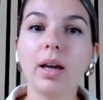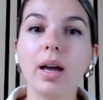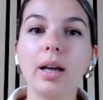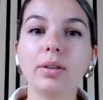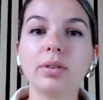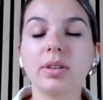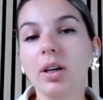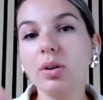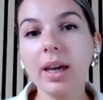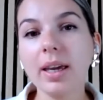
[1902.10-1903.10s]
and who
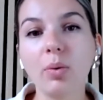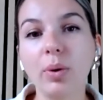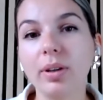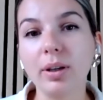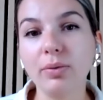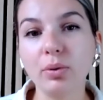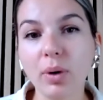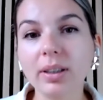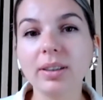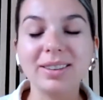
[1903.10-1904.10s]
say, okay, yeah, well, if you
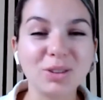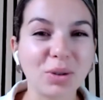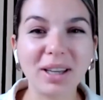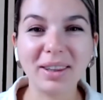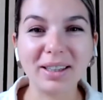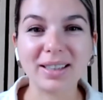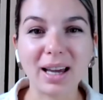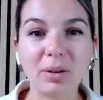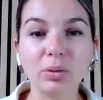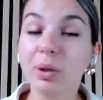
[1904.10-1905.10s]
want to try things
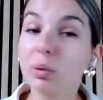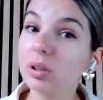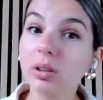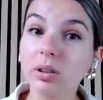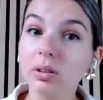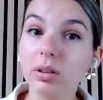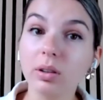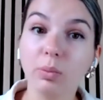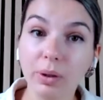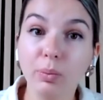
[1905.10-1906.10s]
out, we will
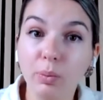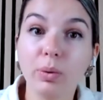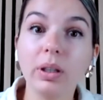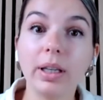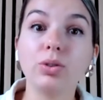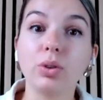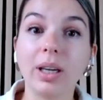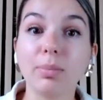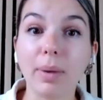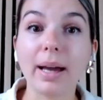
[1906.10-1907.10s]
let you
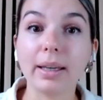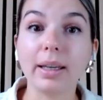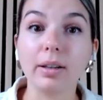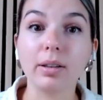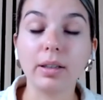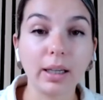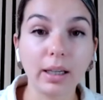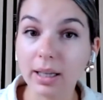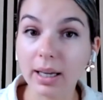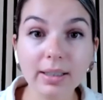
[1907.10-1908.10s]
get back here. Like
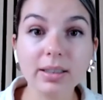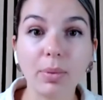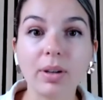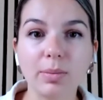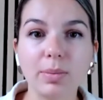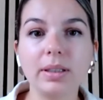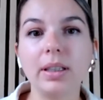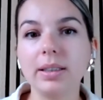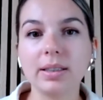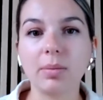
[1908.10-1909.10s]
it is a
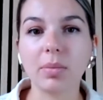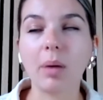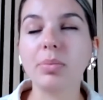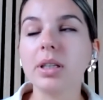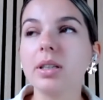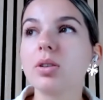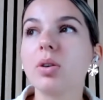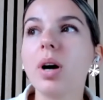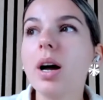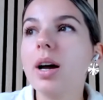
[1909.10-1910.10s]
possibility in some companies.
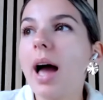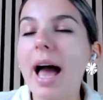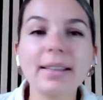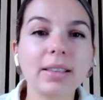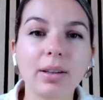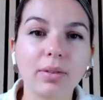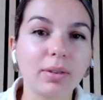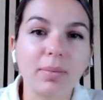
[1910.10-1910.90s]
So asking,